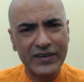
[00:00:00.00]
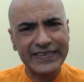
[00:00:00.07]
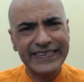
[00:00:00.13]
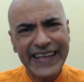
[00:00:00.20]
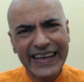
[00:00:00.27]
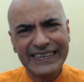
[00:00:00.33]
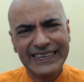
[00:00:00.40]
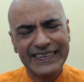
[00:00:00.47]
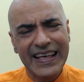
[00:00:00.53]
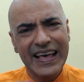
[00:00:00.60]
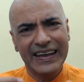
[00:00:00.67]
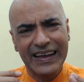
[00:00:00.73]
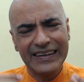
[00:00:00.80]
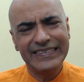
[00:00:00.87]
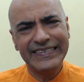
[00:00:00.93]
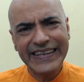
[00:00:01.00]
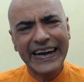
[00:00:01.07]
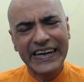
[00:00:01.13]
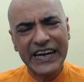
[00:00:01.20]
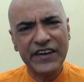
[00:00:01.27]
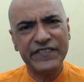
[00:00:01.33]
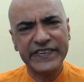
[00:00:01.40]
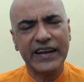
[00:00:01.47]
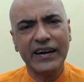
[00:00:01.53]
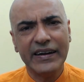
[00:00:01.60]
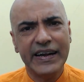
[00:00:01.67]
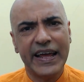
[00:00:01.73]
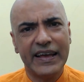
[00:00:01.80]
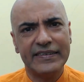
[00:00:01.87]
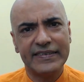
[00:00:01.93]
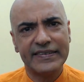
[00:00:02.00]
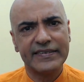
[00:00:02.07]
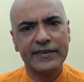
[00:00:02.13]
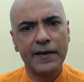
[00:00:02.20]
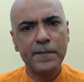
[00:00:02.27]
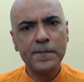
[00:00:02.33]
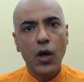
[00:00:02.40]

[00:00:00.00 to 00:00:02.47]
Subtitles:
6 consecutive Sundays.